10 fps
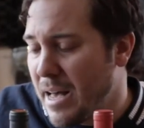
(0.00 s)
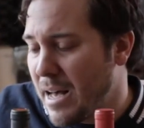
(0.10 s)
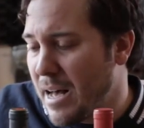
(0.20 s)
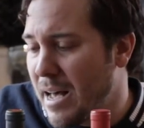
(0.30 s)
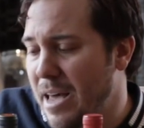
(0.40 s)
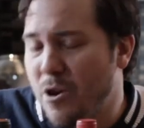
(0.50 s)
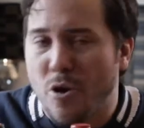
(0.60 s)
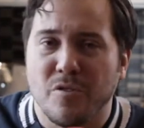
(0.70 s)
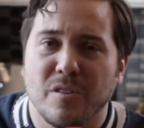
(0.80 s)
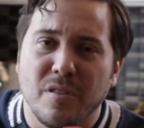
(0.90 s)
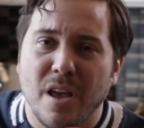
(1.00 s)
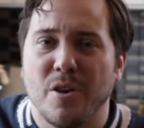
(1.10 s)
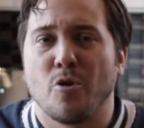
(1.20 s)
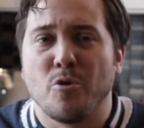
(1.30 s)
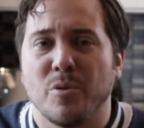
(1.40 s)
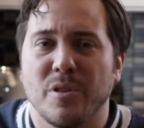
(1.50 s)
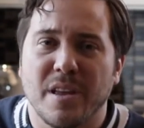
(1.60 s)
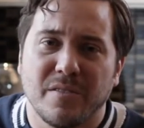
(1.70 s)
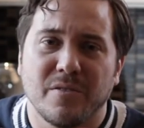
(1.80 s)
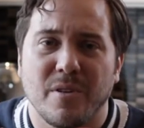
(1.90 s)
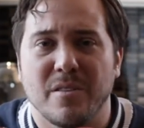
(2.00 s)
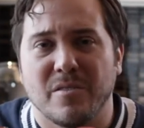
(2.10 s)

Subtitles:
and herbalness, right?